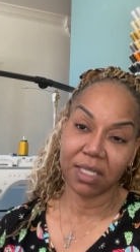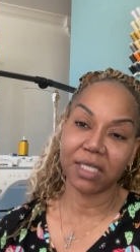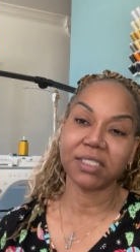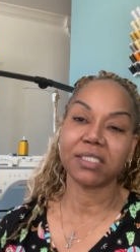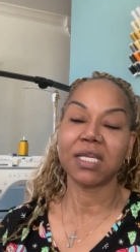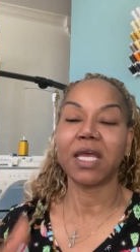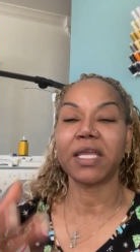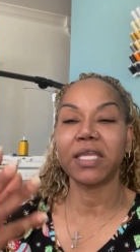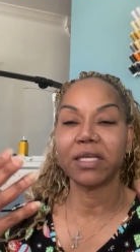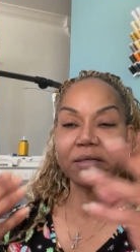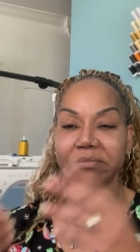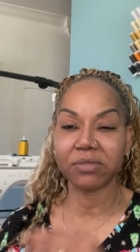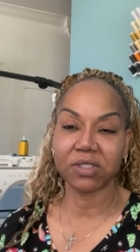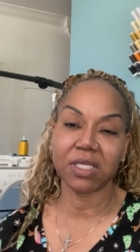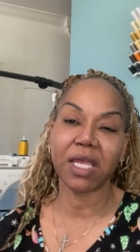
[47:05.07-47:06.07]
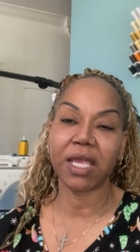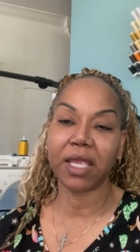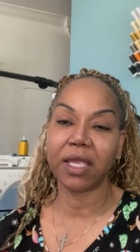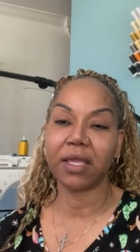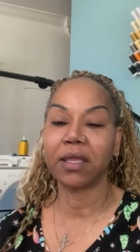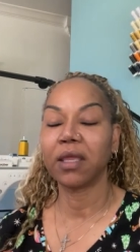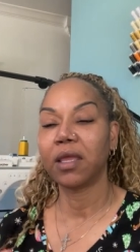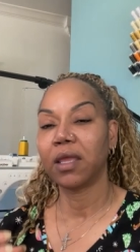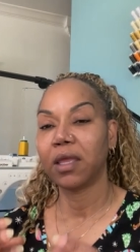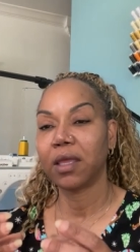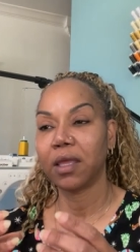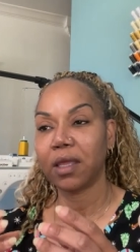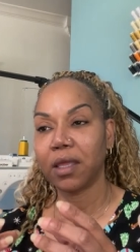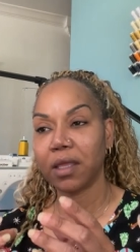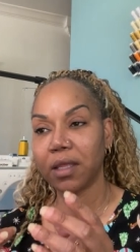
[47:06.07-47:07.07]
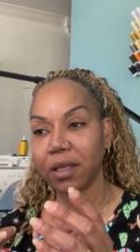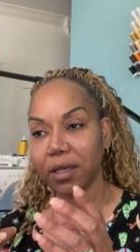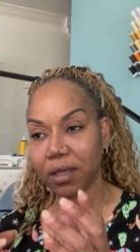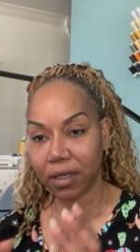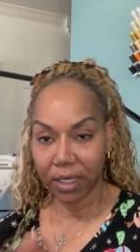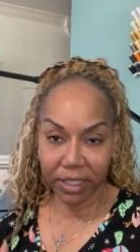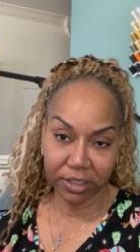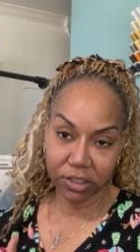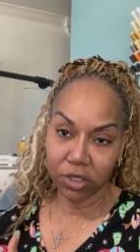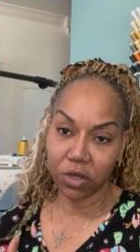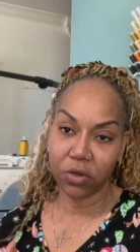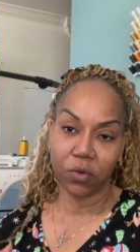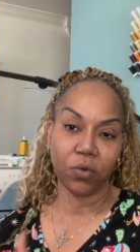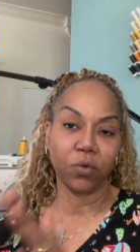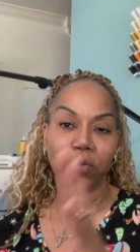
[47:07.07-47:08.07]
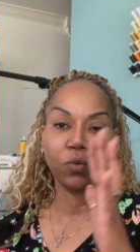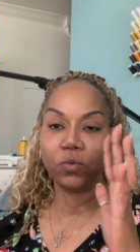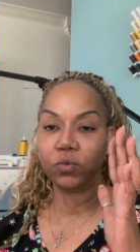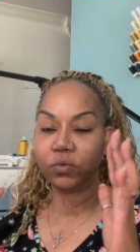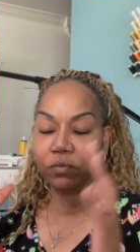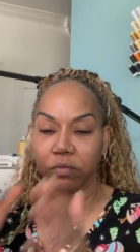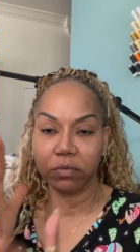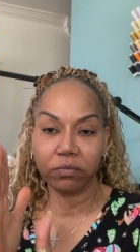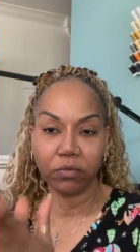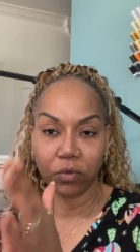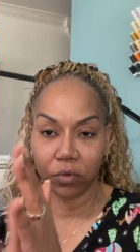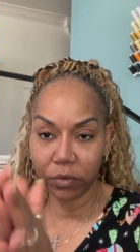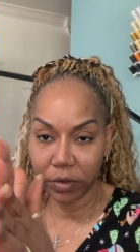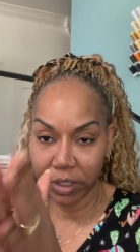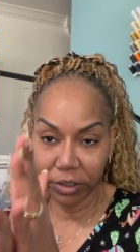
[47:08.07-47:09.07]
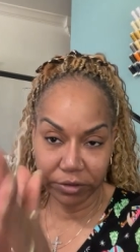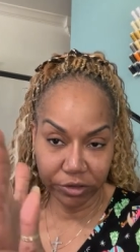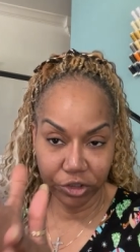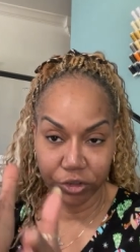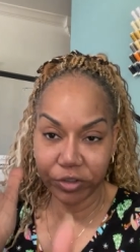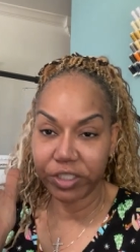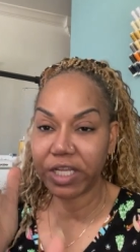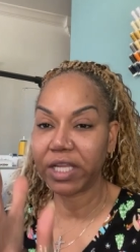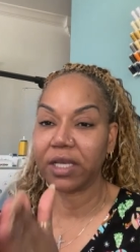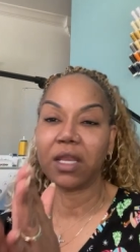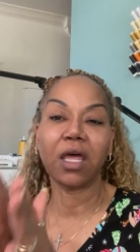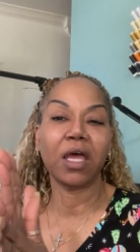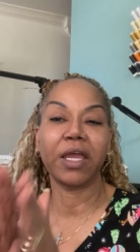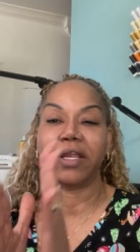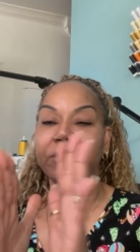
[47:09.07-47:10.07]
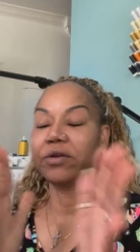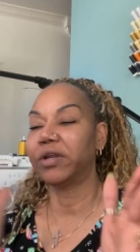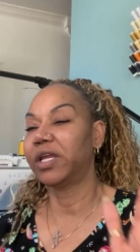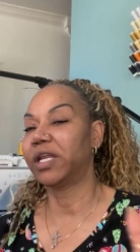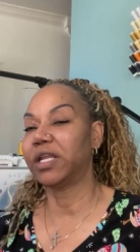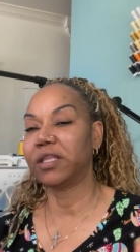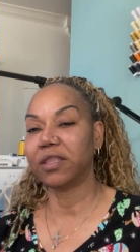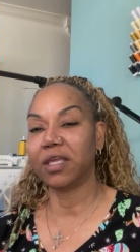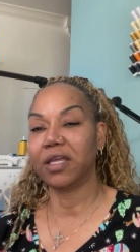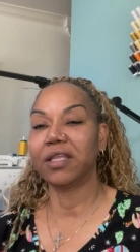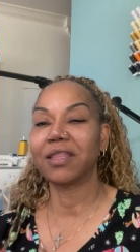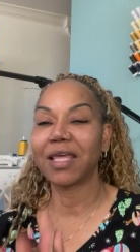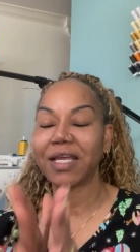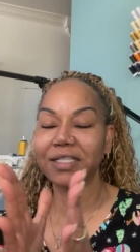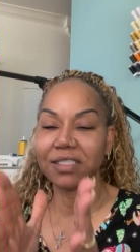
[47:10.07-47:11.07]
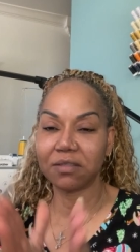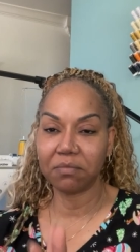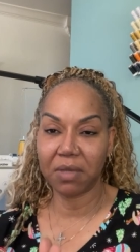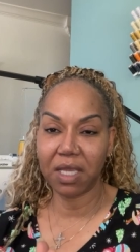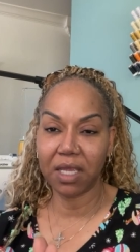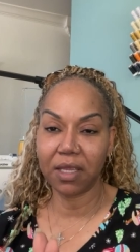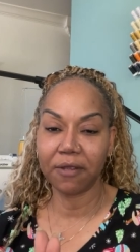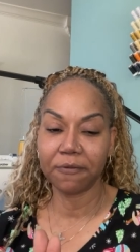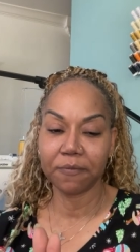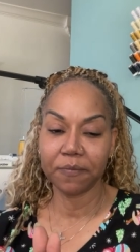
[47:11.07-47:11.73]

That's not him saying, let's go, or here's your deadline or anything. That's me.